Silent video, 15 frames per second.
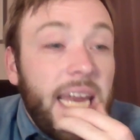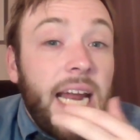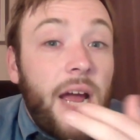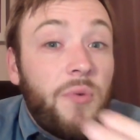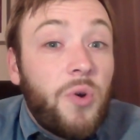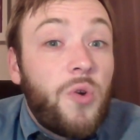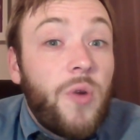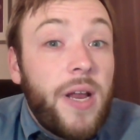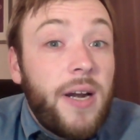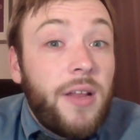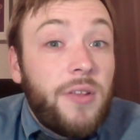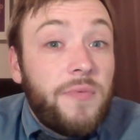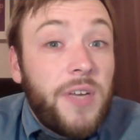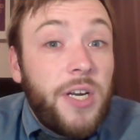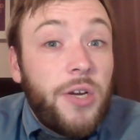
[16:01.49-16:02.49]
I will create
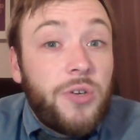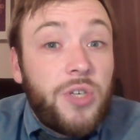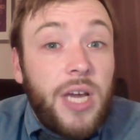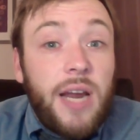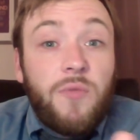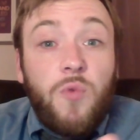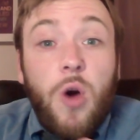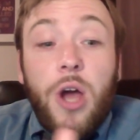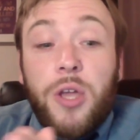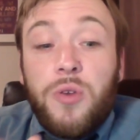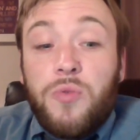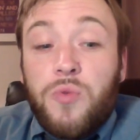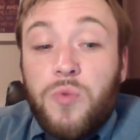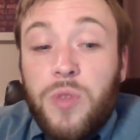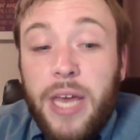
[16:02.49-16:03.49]
another video to kind of walk
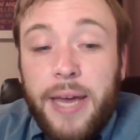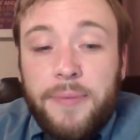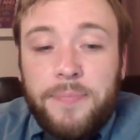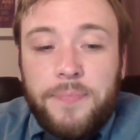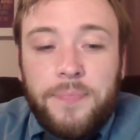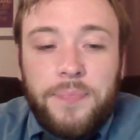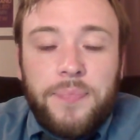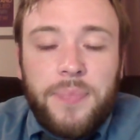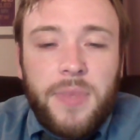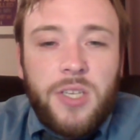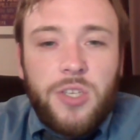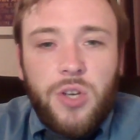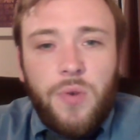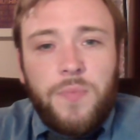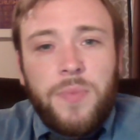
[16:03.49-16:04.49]
you through that.
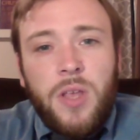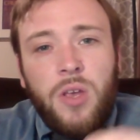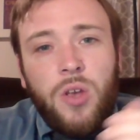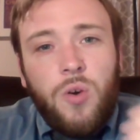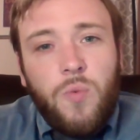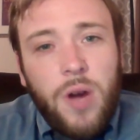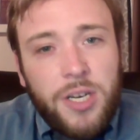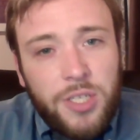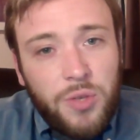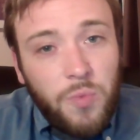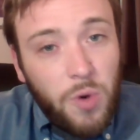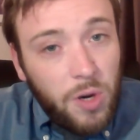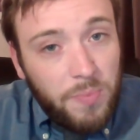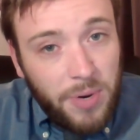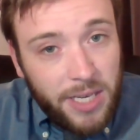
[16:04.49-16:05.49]
So watch the
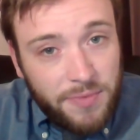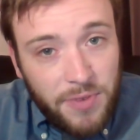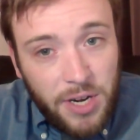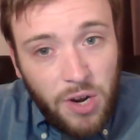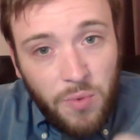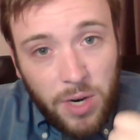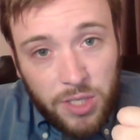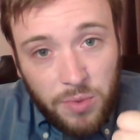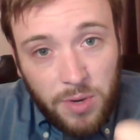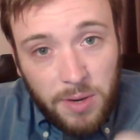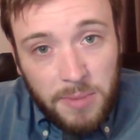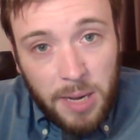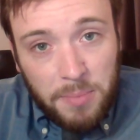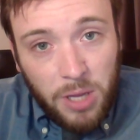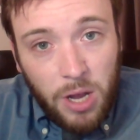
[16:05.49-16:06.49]
WordPress video, watch the one
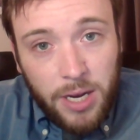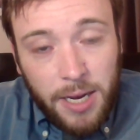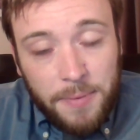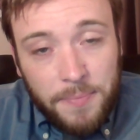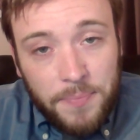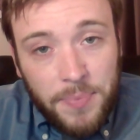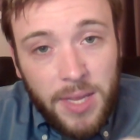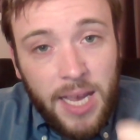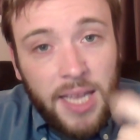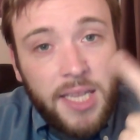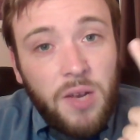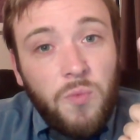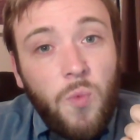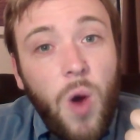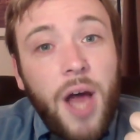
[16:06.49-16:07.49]
about blogging, and
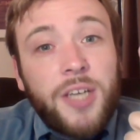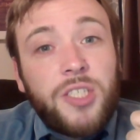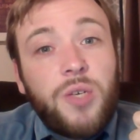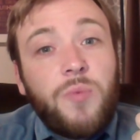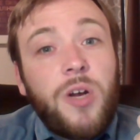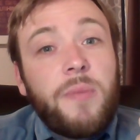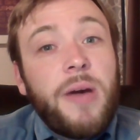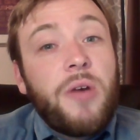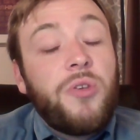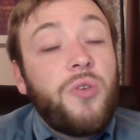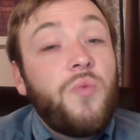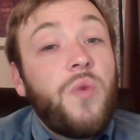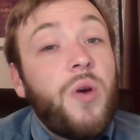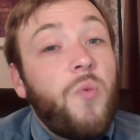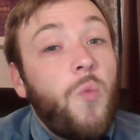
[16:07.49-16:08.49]
then watch the one about
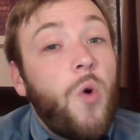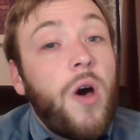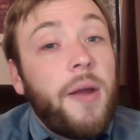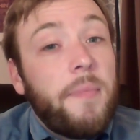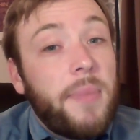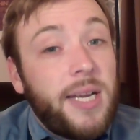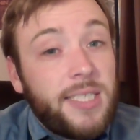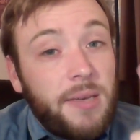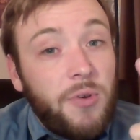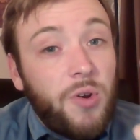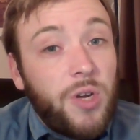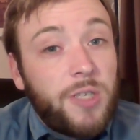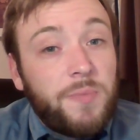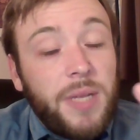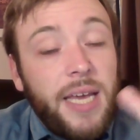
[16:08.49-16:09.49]
Unit 1, because I'm going
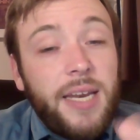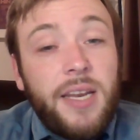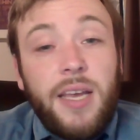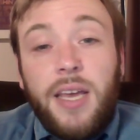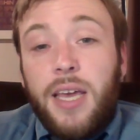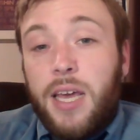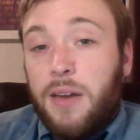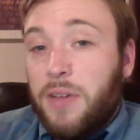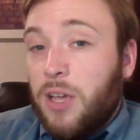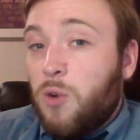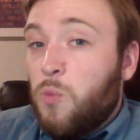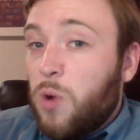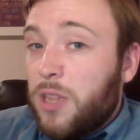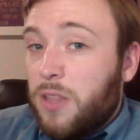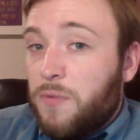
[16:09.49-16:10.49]
to explain kind of
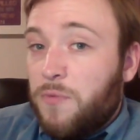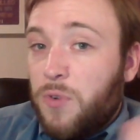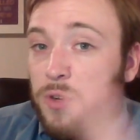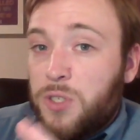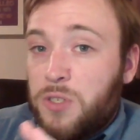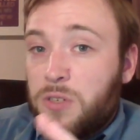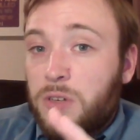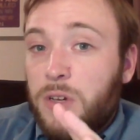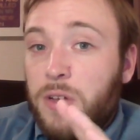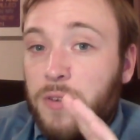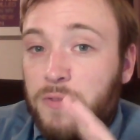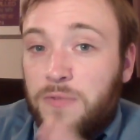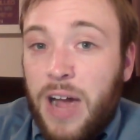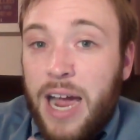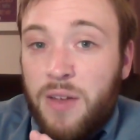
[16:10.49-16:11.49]
like what the first
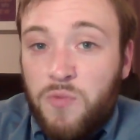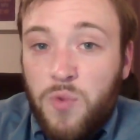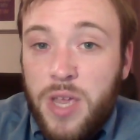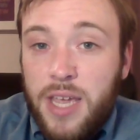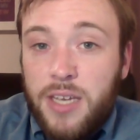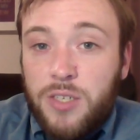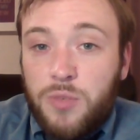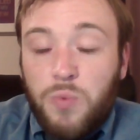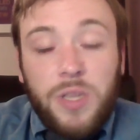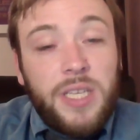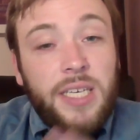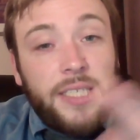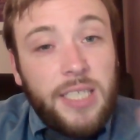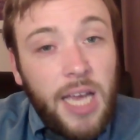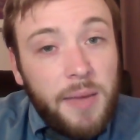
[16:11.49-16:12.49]
5 weeks, what
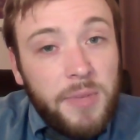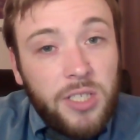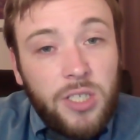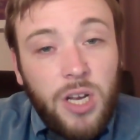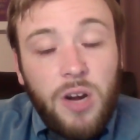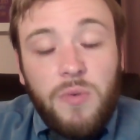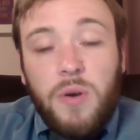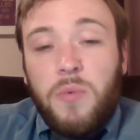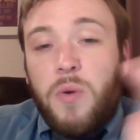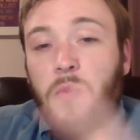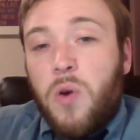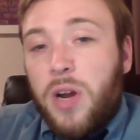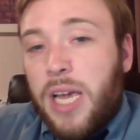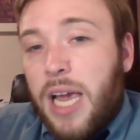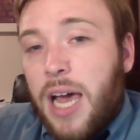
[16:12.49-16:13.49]
the assignments are, what we're
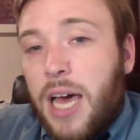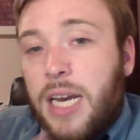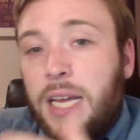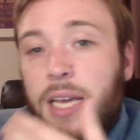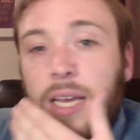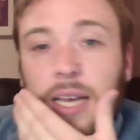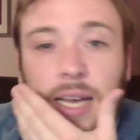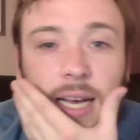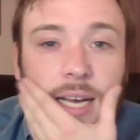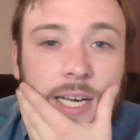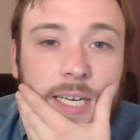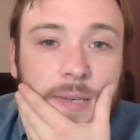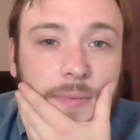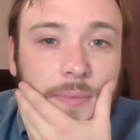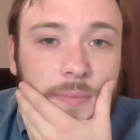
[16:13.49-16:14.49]
working on,
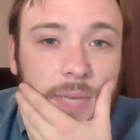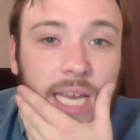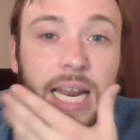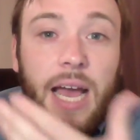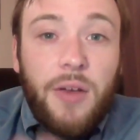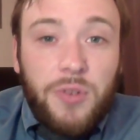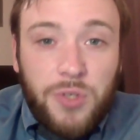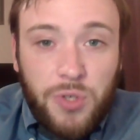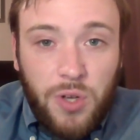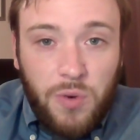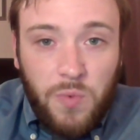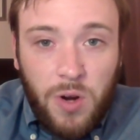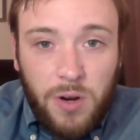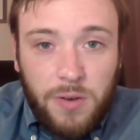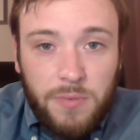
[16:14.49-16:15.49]
and how those are
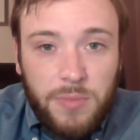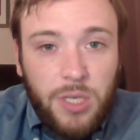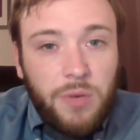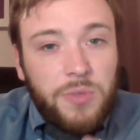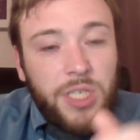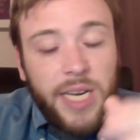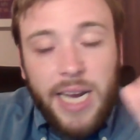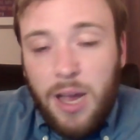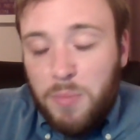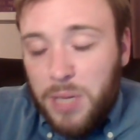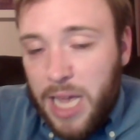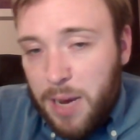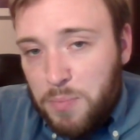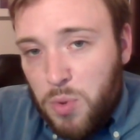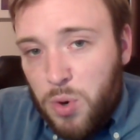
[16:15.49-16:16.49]
going to work. So check out
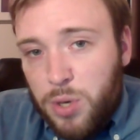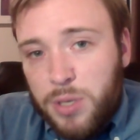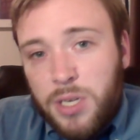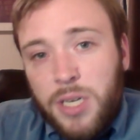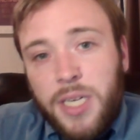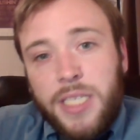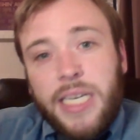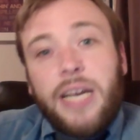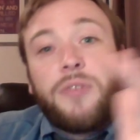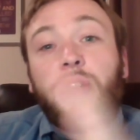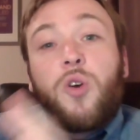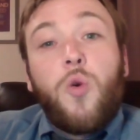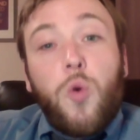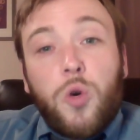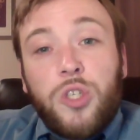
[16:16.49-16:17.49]
Blackboard, check out
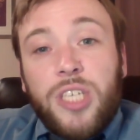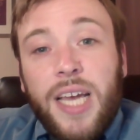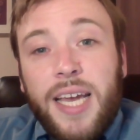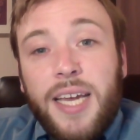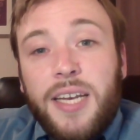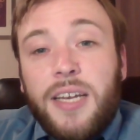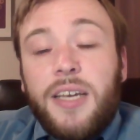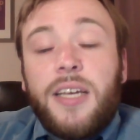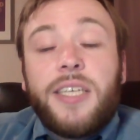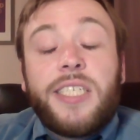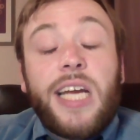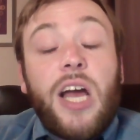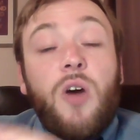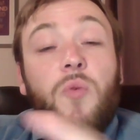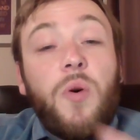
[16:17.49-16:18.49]
the course site,
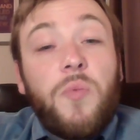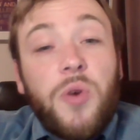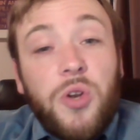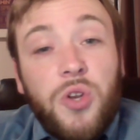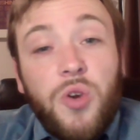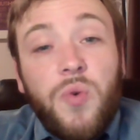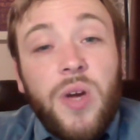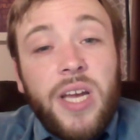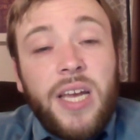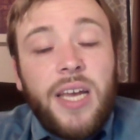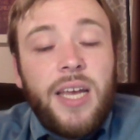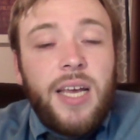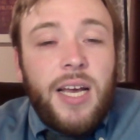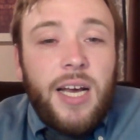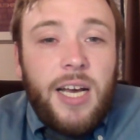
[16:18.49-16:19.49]
check out what we're doing.
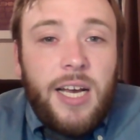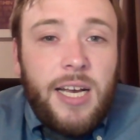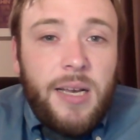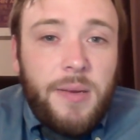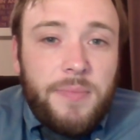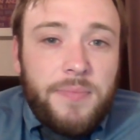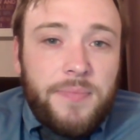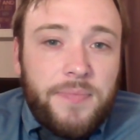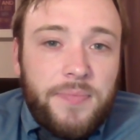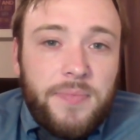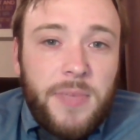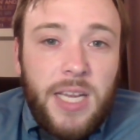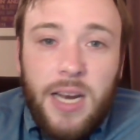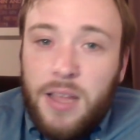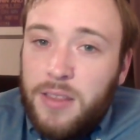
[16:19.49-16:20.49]
And
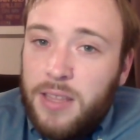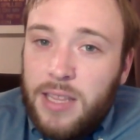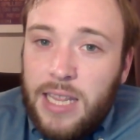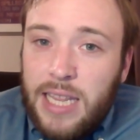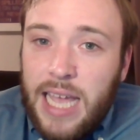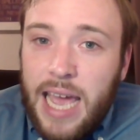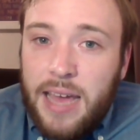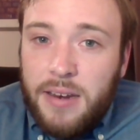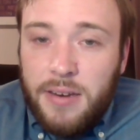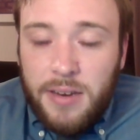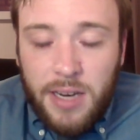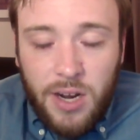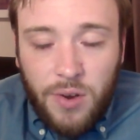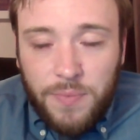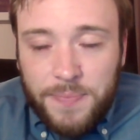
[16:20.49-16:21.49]
other than that,
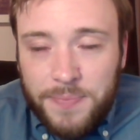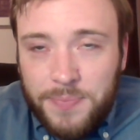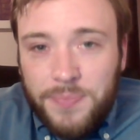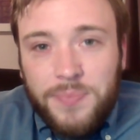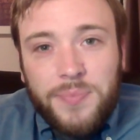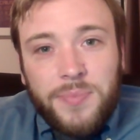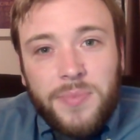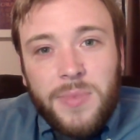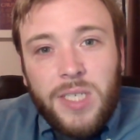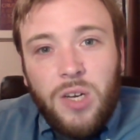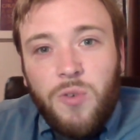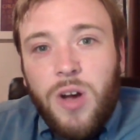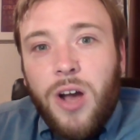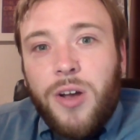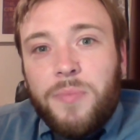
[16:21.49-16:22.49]
you know,
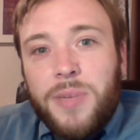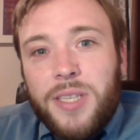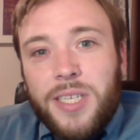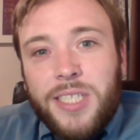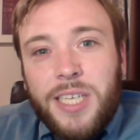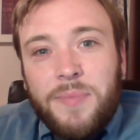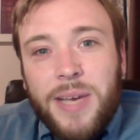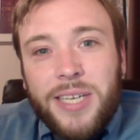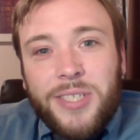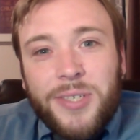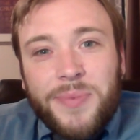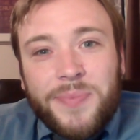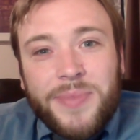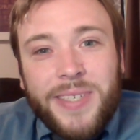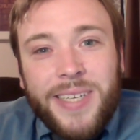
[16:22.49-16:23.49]
welcome to the
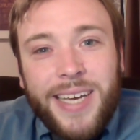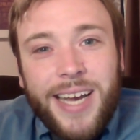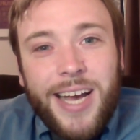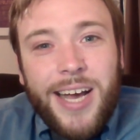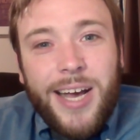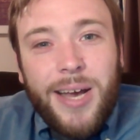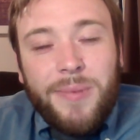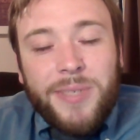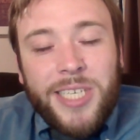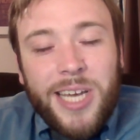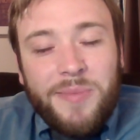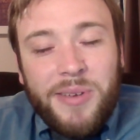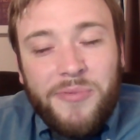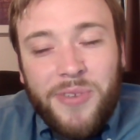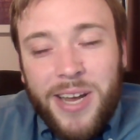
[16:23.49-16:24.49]
semester. It's
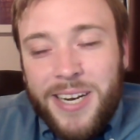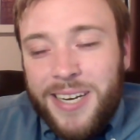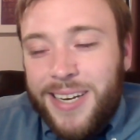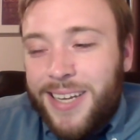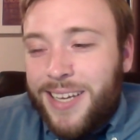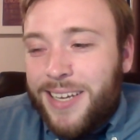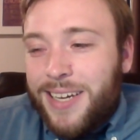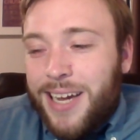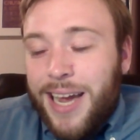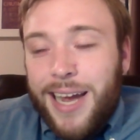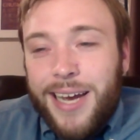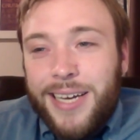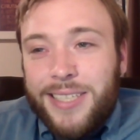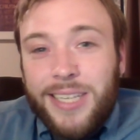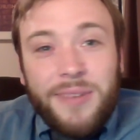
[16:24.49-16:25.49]
going to be fun.
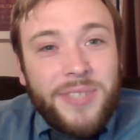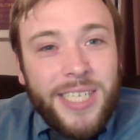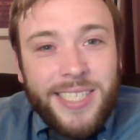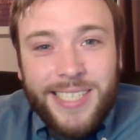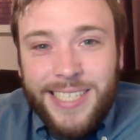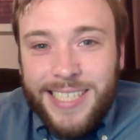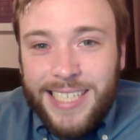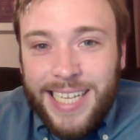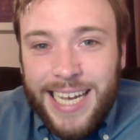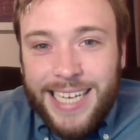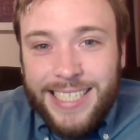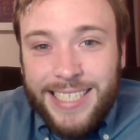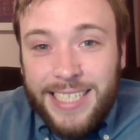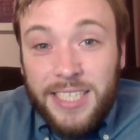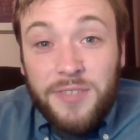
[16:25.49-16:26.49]
I love teaching this
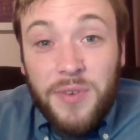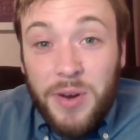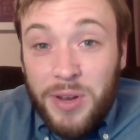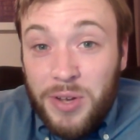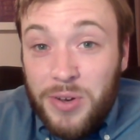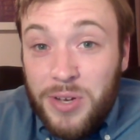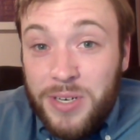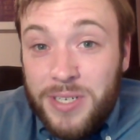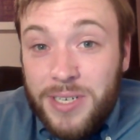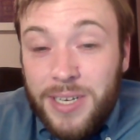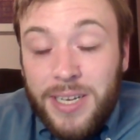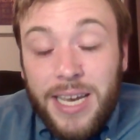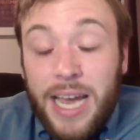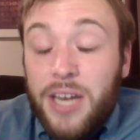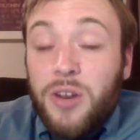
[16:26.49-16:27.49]
class. It's very good.
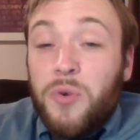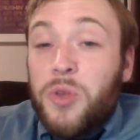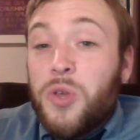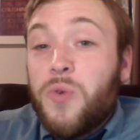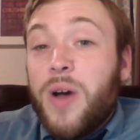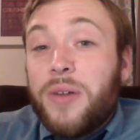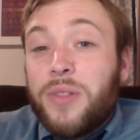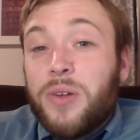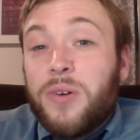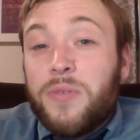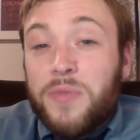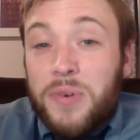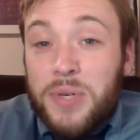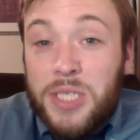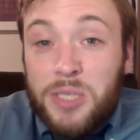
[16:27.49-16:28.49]
I know you out there
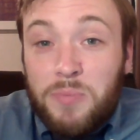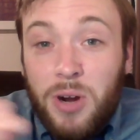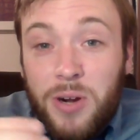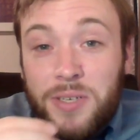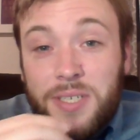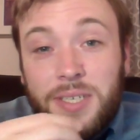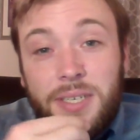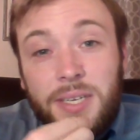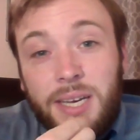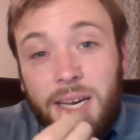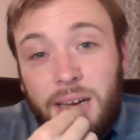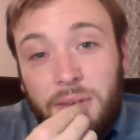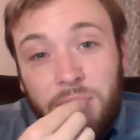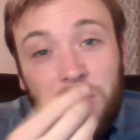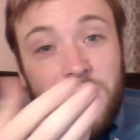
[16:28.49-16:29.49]
are very smart,
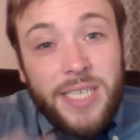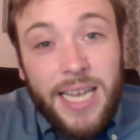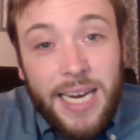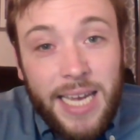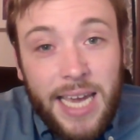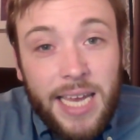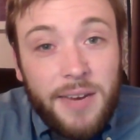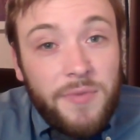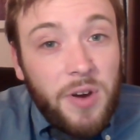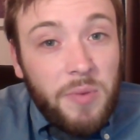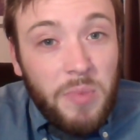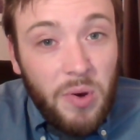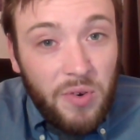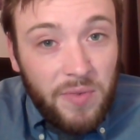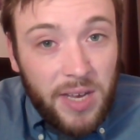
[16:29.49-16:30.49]
very dedicated, very
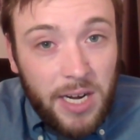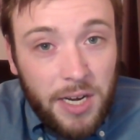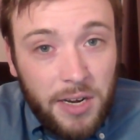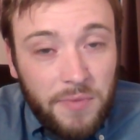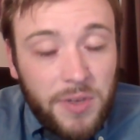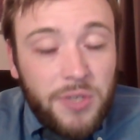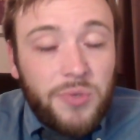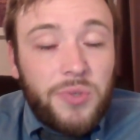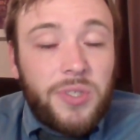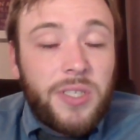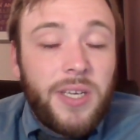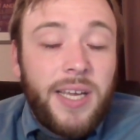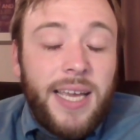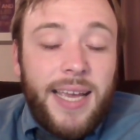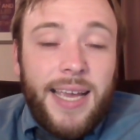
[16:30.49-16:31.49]
motivated individuals,
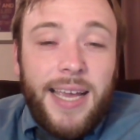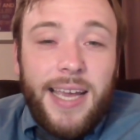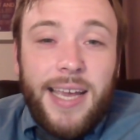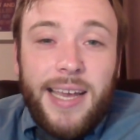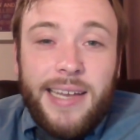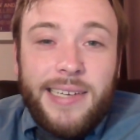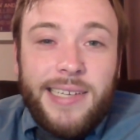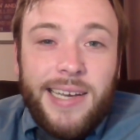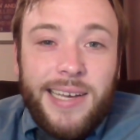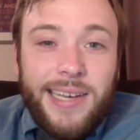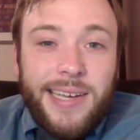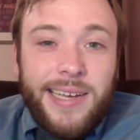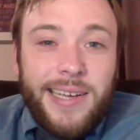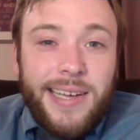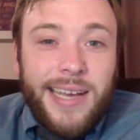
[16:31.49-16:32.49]
and
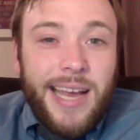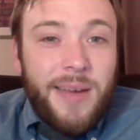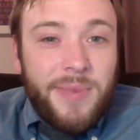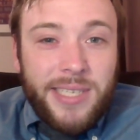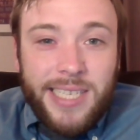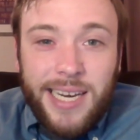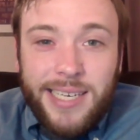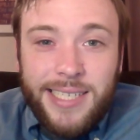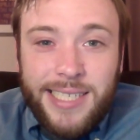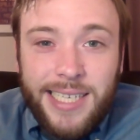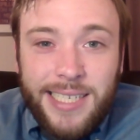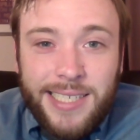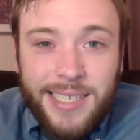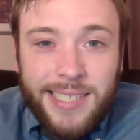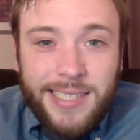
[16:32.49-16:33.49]
I'm excited to
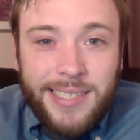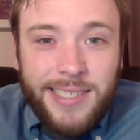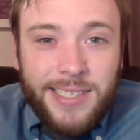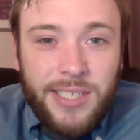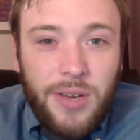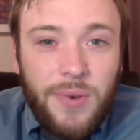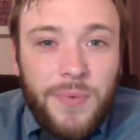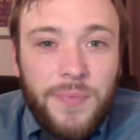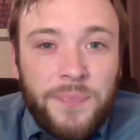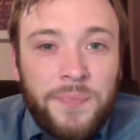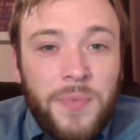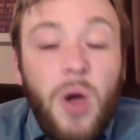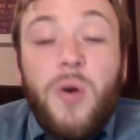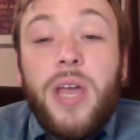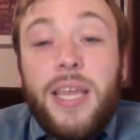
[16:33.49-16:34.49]
teach it. So,
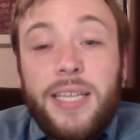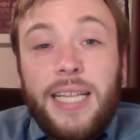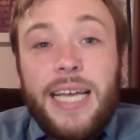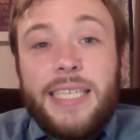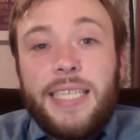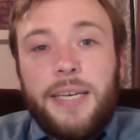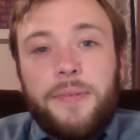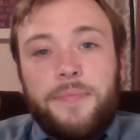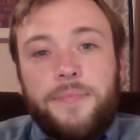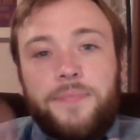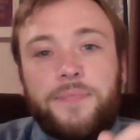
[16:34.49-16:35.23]
oh yeah, the last thing.